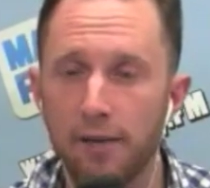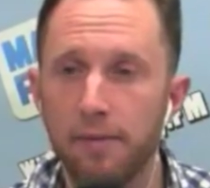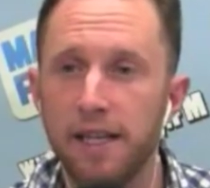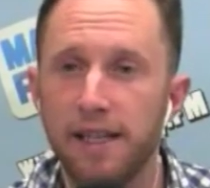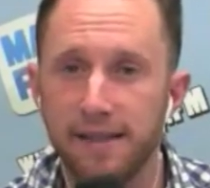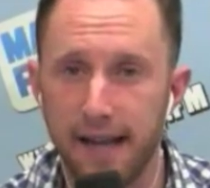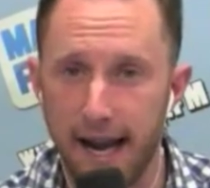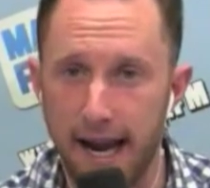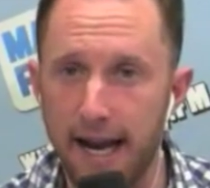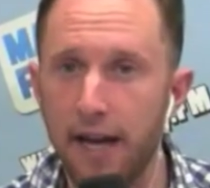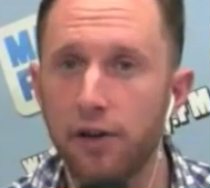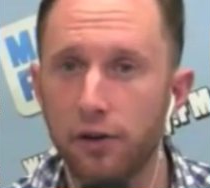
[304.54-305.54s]
he's
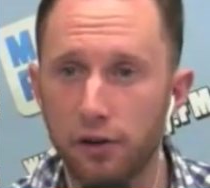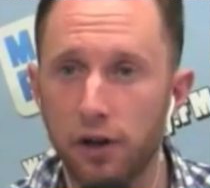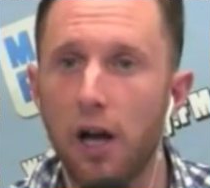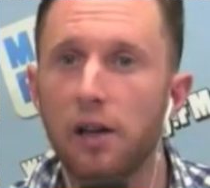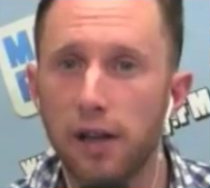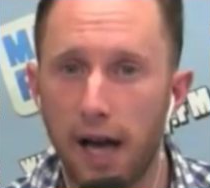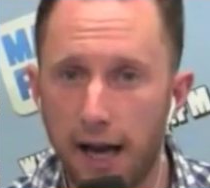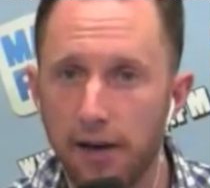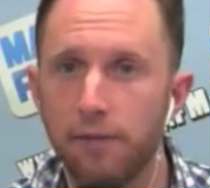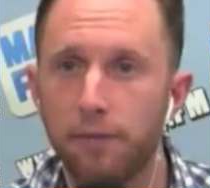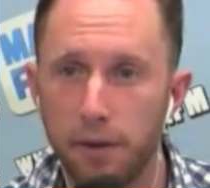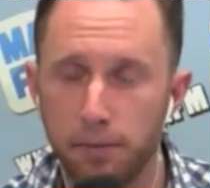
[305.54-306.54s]
angered a lot
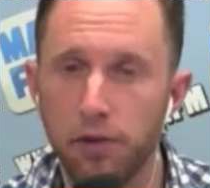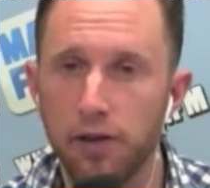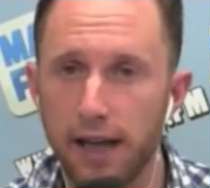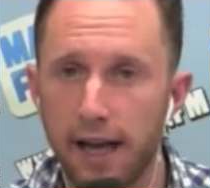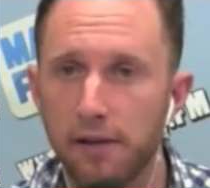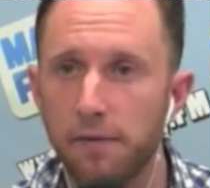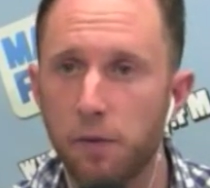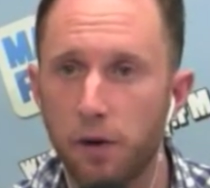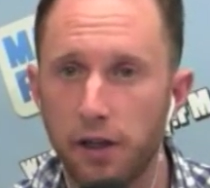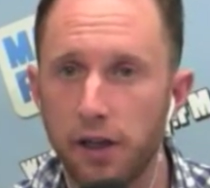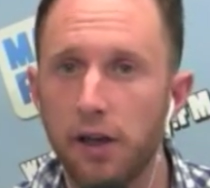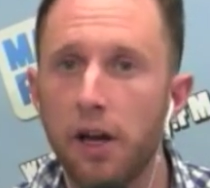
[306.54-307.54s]
of people in
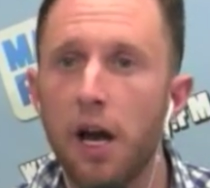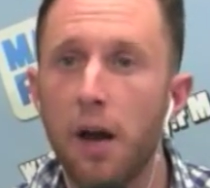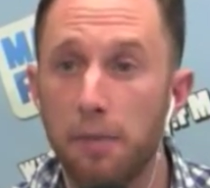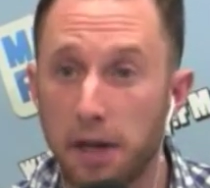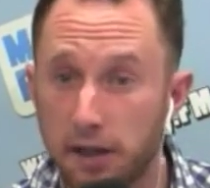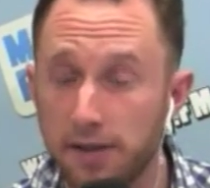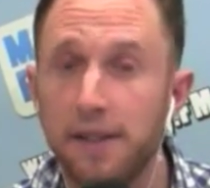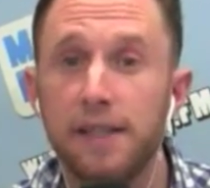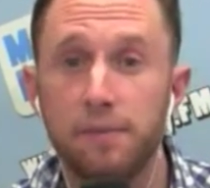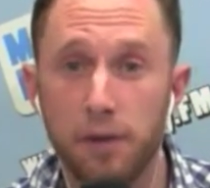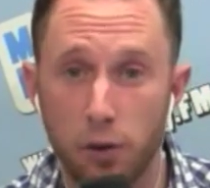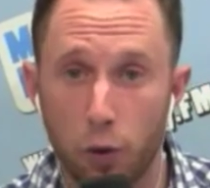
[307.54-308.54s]
California because
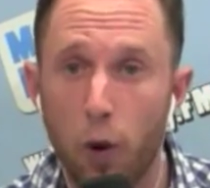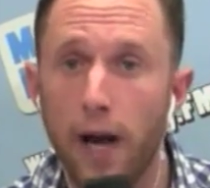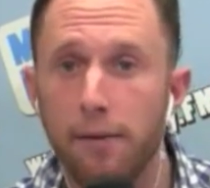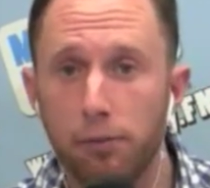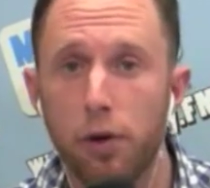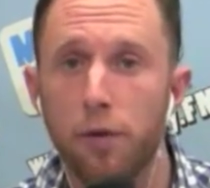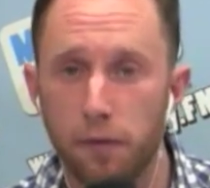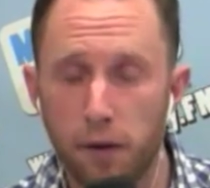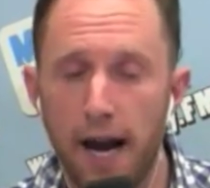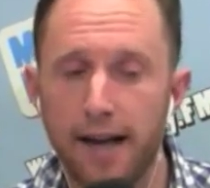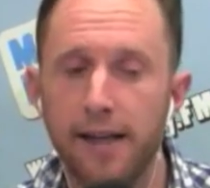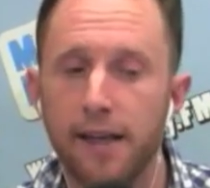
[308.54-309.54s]
he's been quite pro
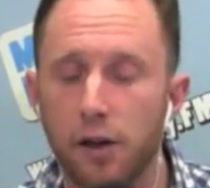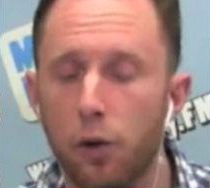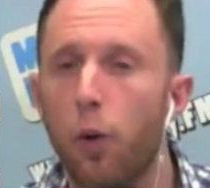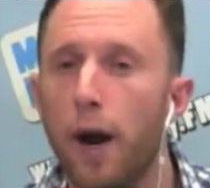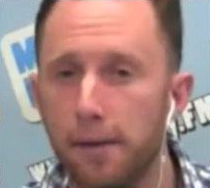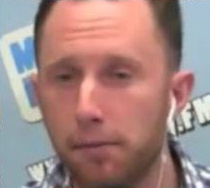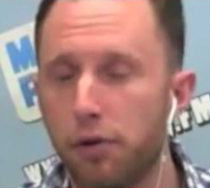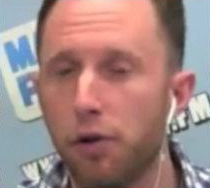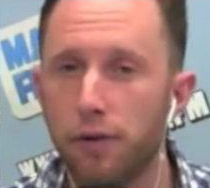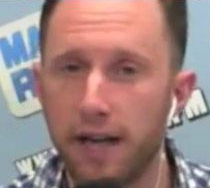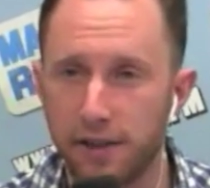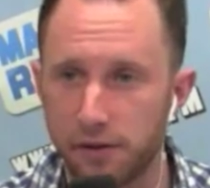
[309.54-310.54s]
fracking and quite
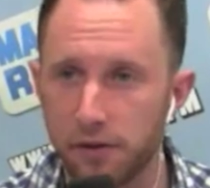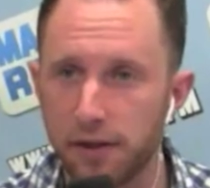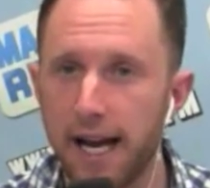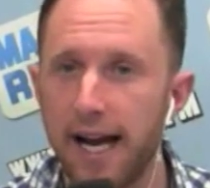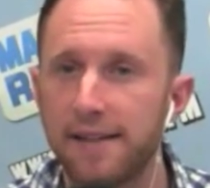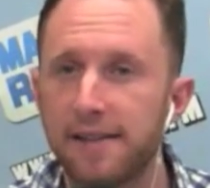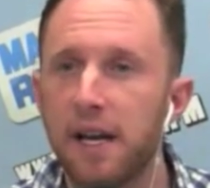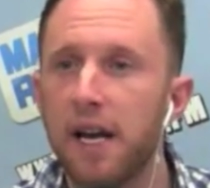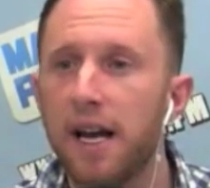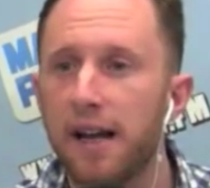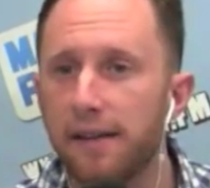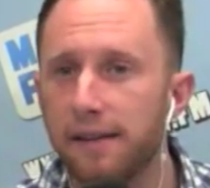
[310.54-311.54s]
pro natural gas.
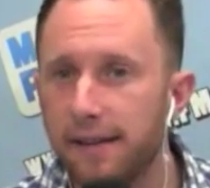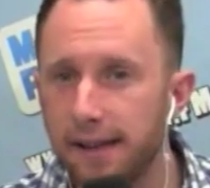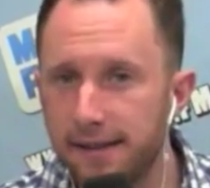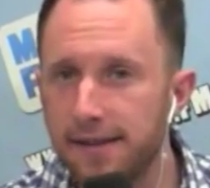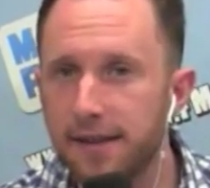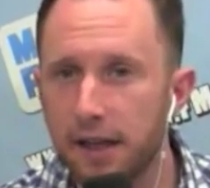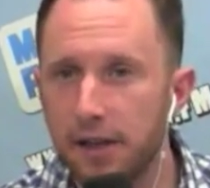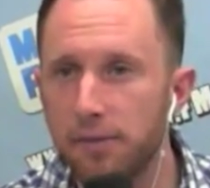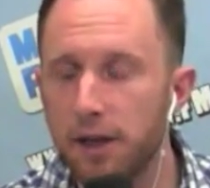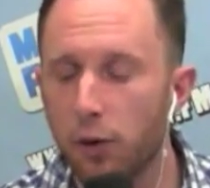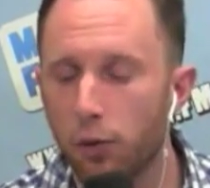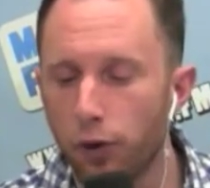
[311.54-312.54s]
This is going to
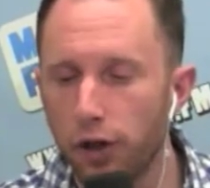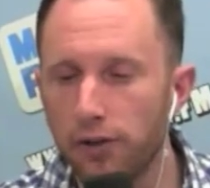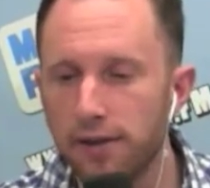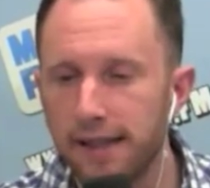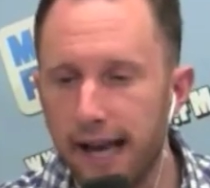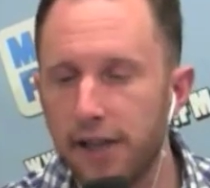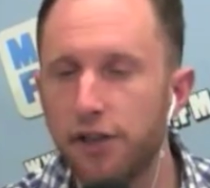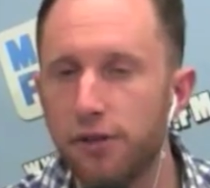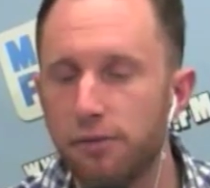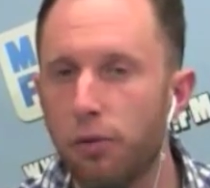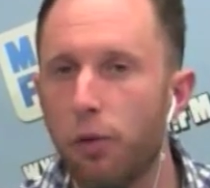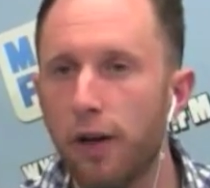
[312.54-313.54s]
be a real
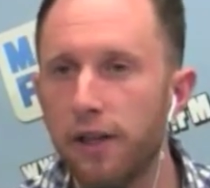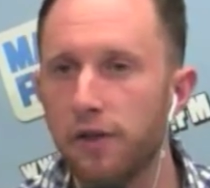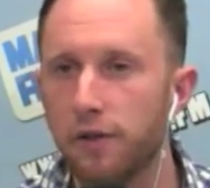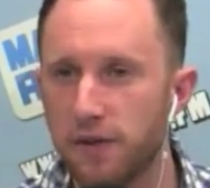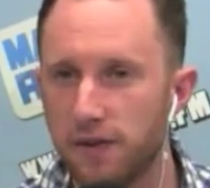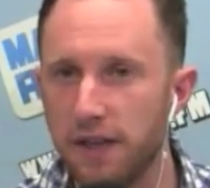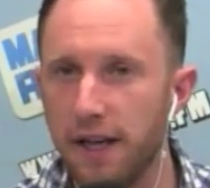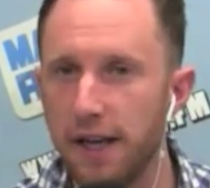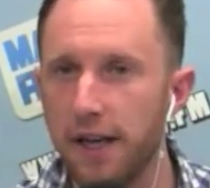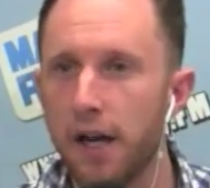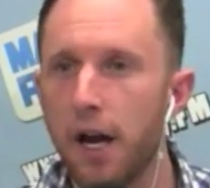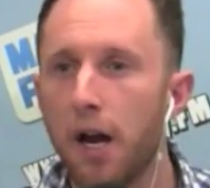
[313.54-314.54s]
tension point you'll
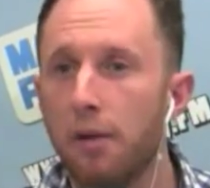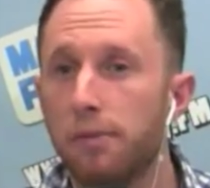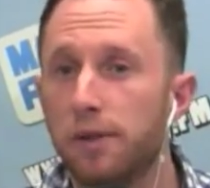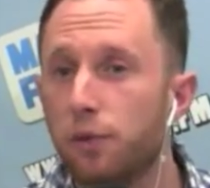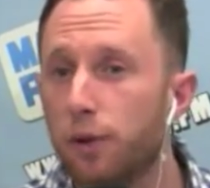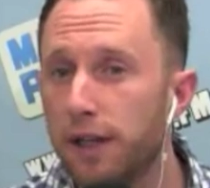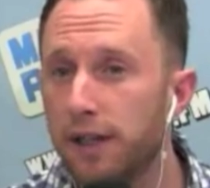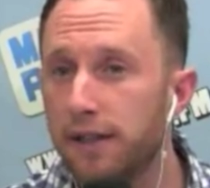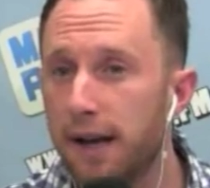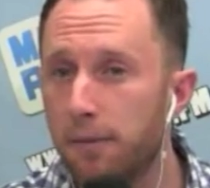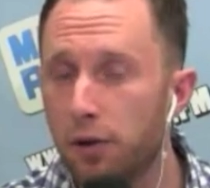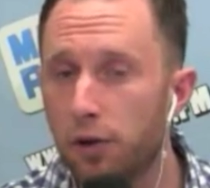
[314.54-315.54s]
see between
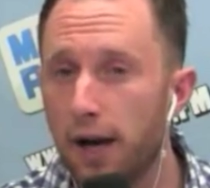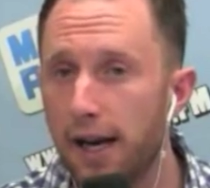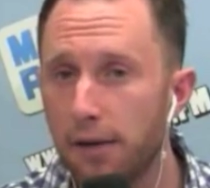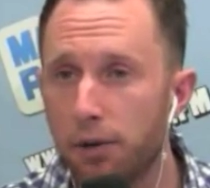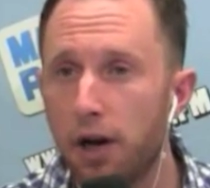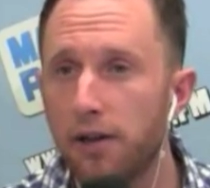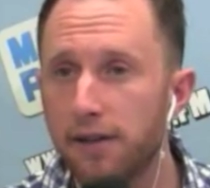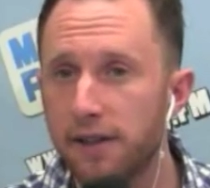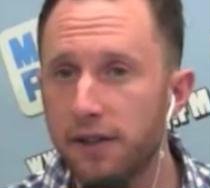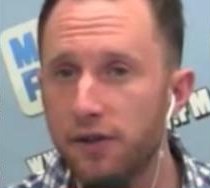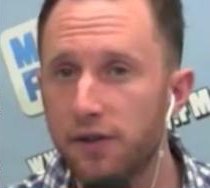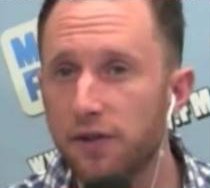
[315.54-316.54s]
Democratic
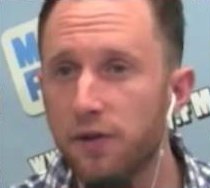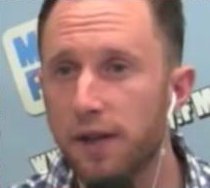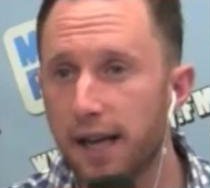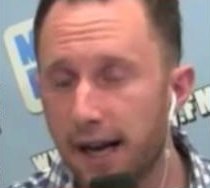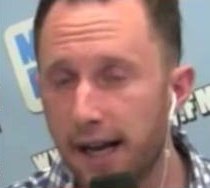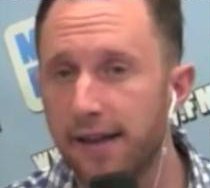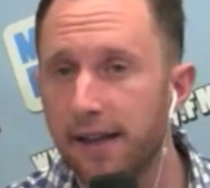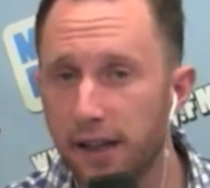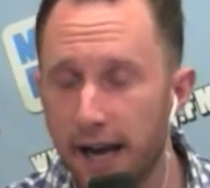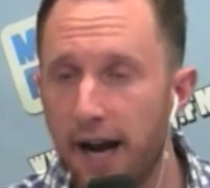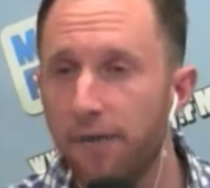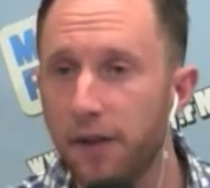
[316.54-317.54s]
politicians, who, again, I think
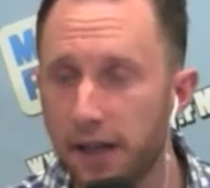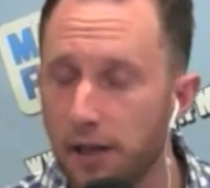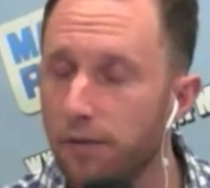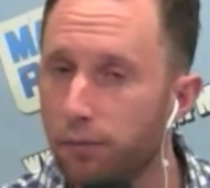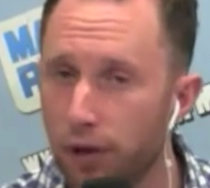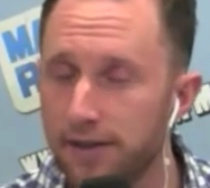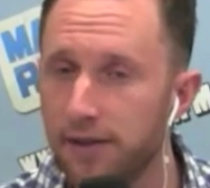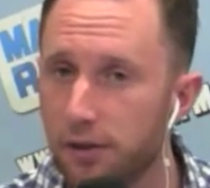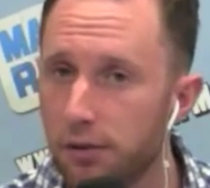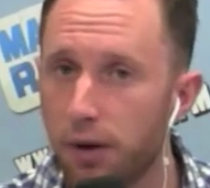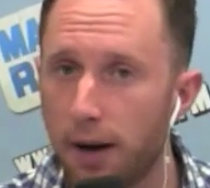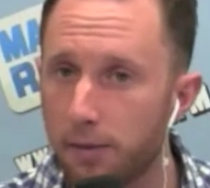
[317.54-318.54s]
you have to give
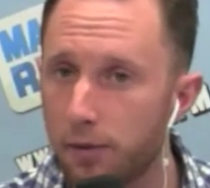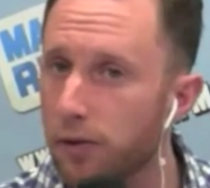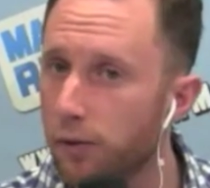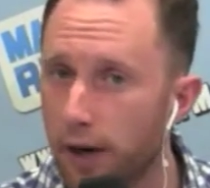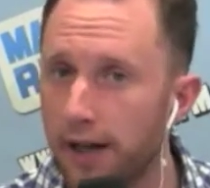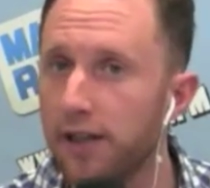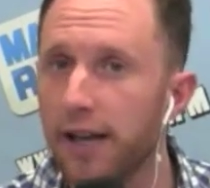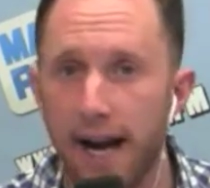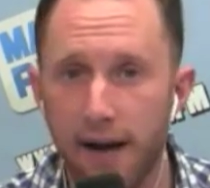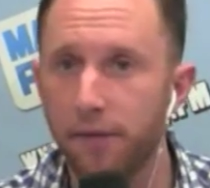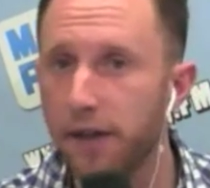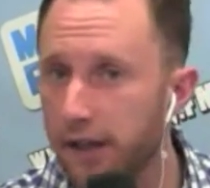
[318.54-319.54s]
President Obama real credit, you
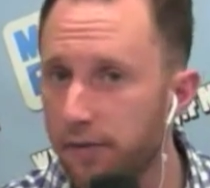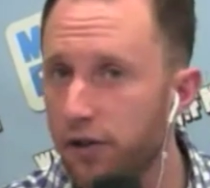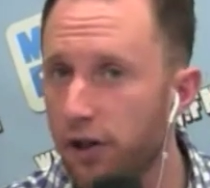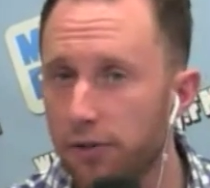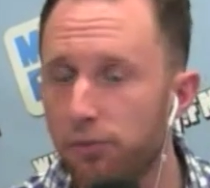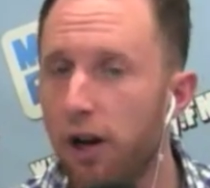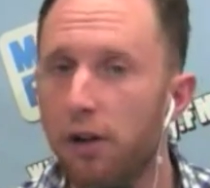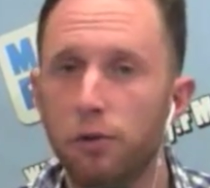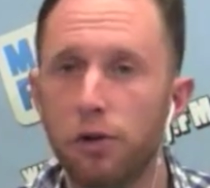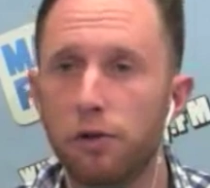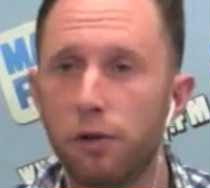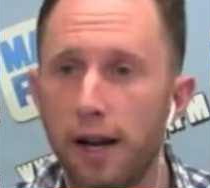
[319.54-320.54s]
have to give Jerry Brown
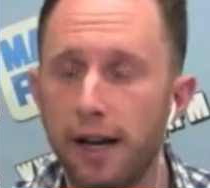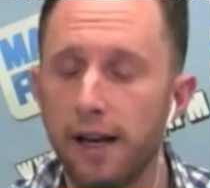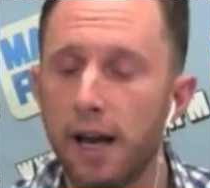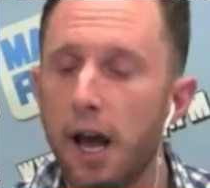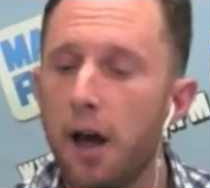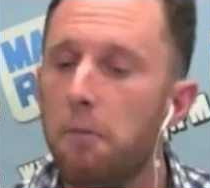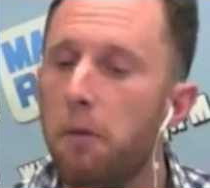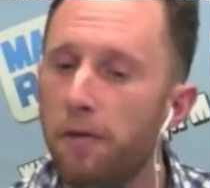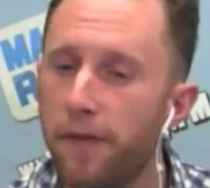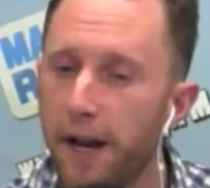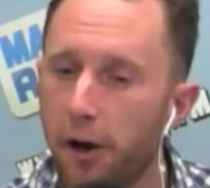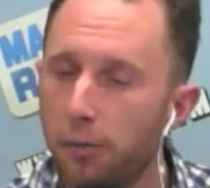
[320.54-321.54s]
real credit,
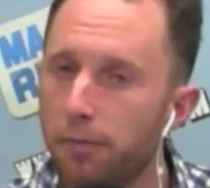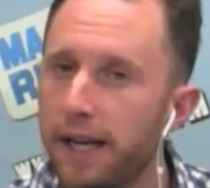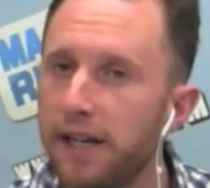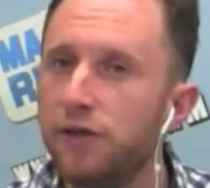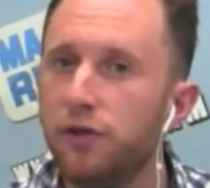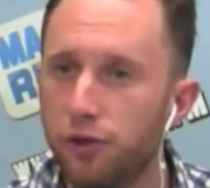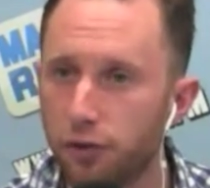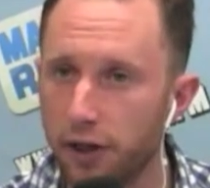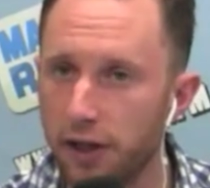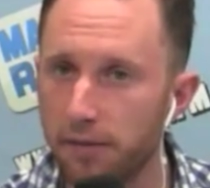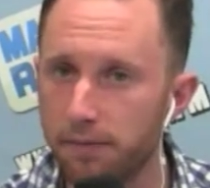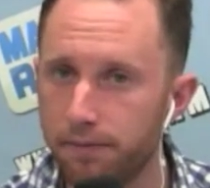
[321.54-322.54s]
but they are
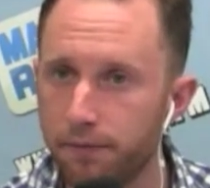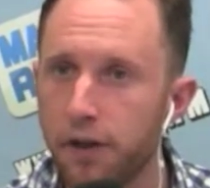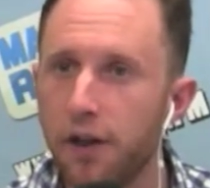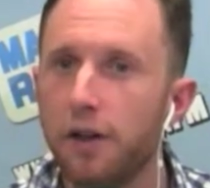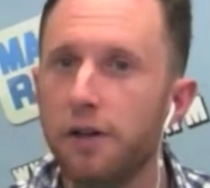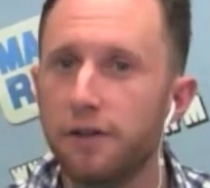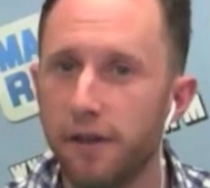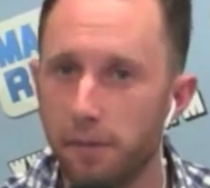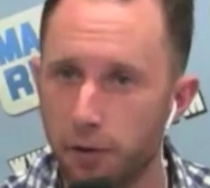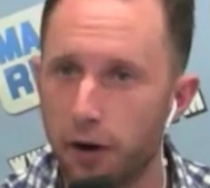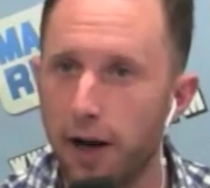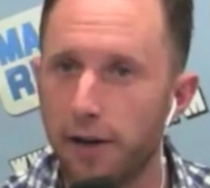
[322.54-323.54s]
mainstream Democratic